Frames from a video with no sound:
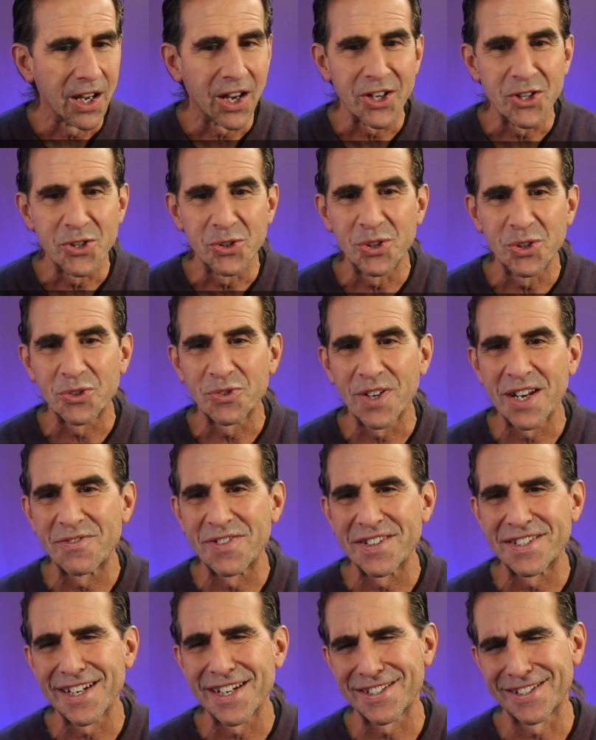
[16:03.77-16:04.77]
Oh, you look great
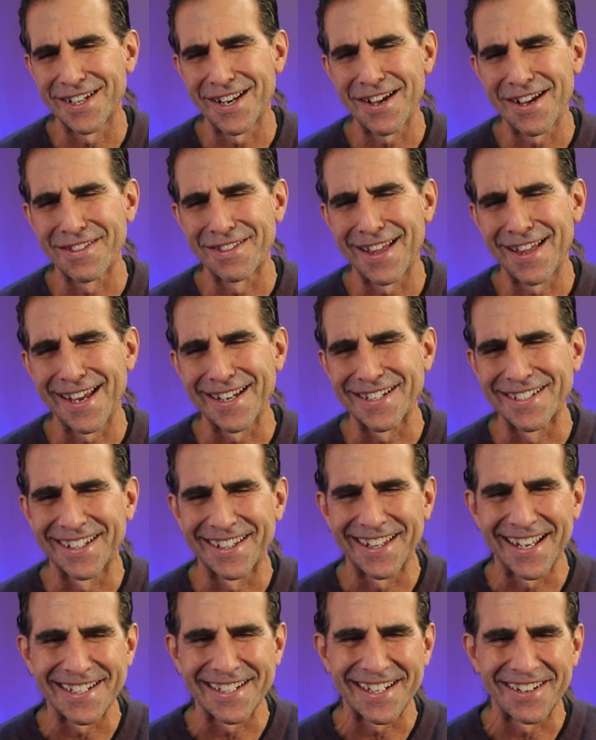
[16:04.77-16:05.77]
for 60. Oh, thanks.
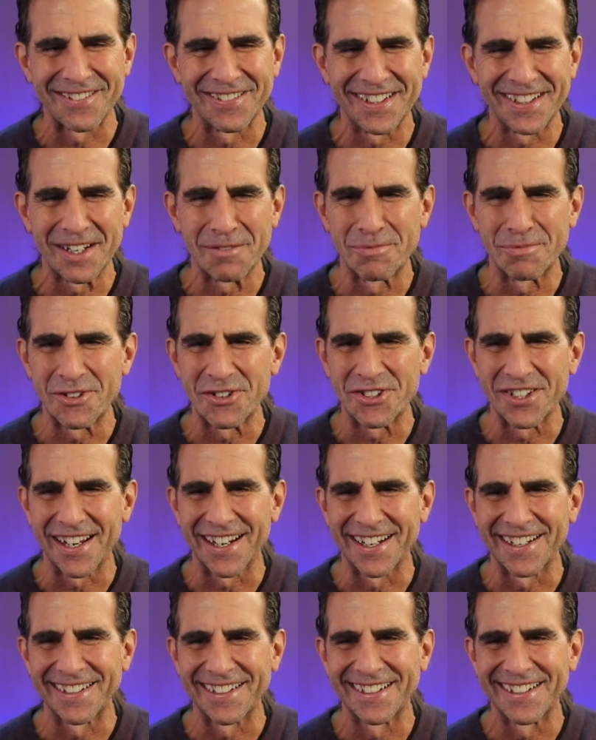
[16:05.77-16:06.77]
Thanks. I really
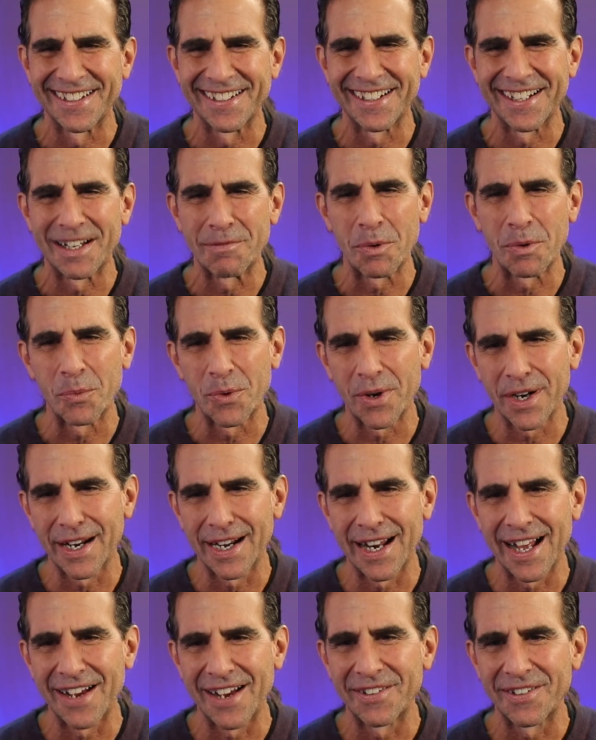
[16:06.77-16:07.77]
appreciate it. I've been
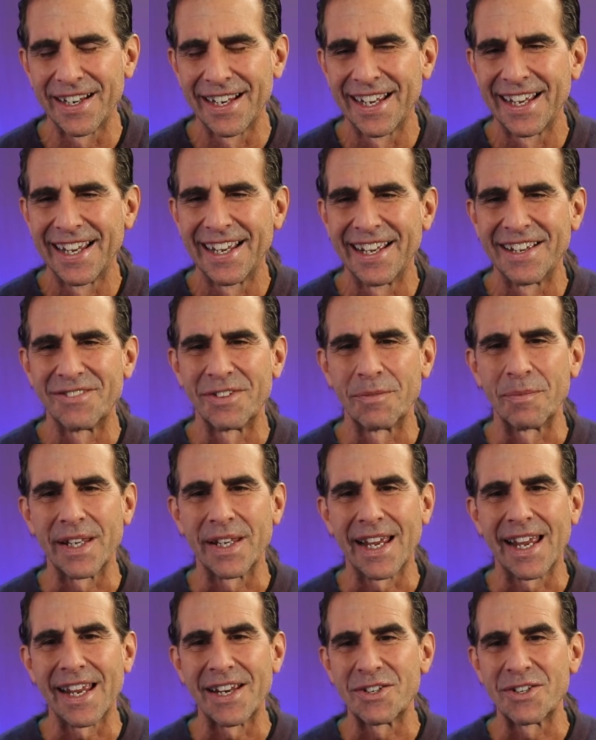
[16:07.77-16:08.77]
working out from
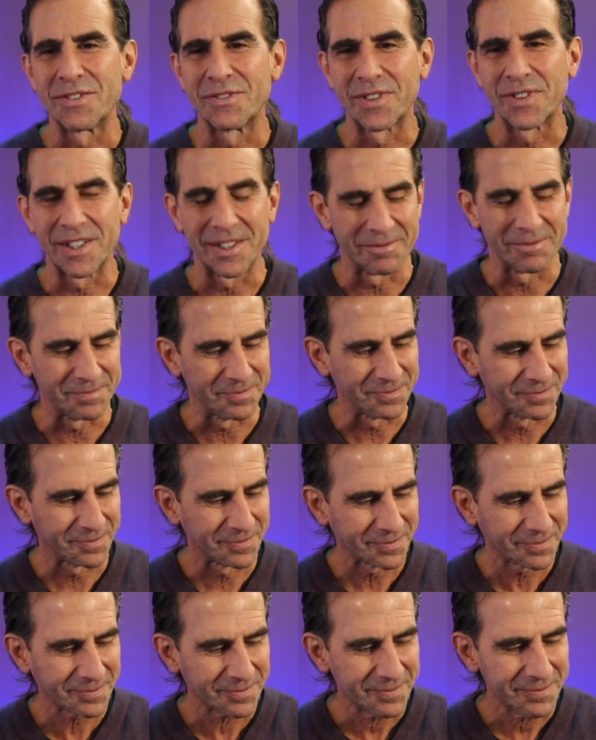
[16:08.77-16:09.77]
the age of
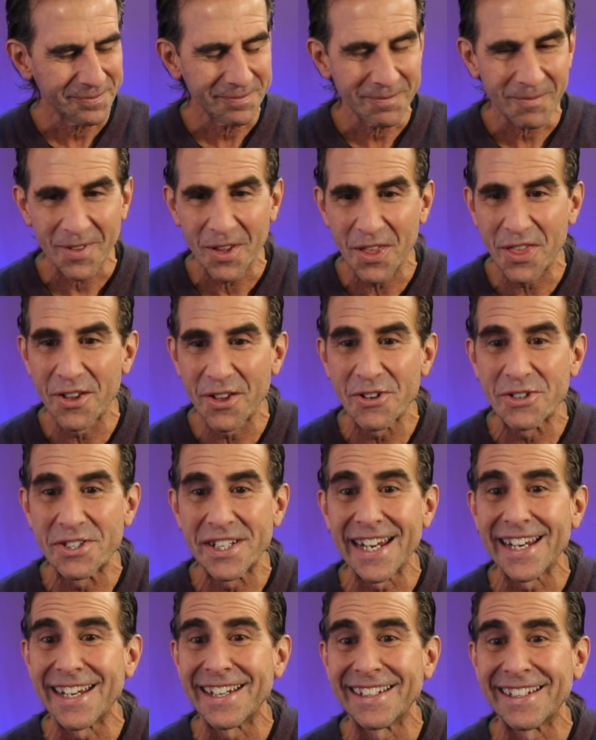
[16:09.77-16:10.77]

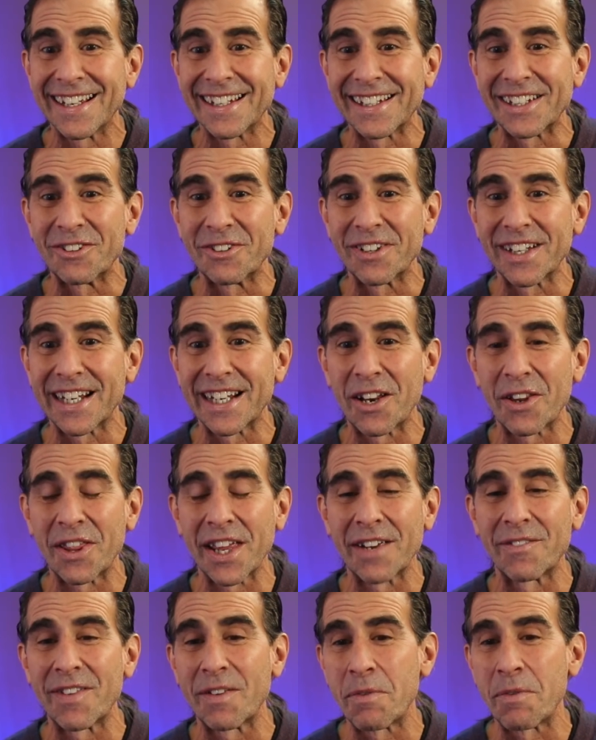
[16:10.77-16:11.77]
13. Literally, I don't
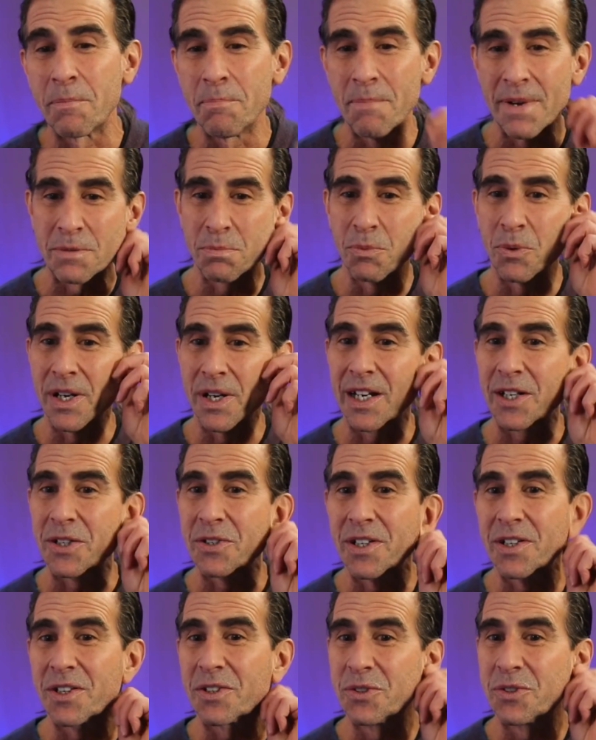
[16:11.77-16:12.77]
think I've ever missed more than
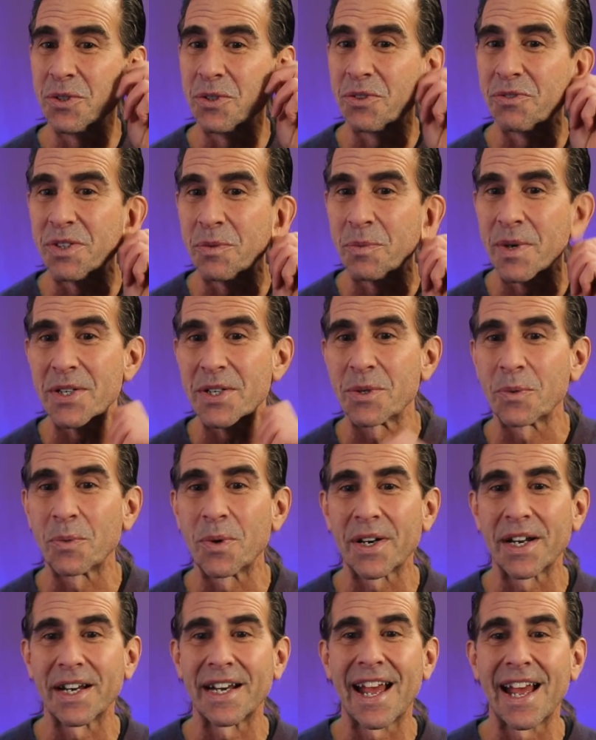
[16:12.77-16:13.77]
like 2-3 weeks of
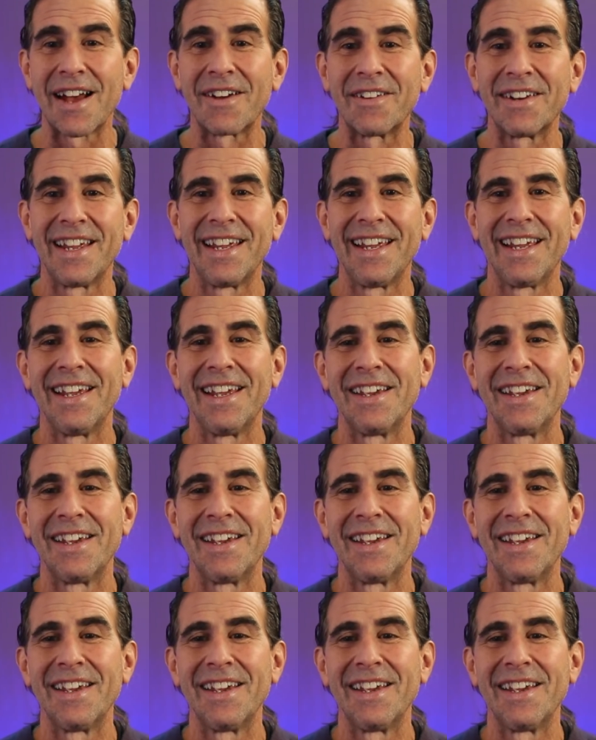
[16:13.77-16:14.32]
working out.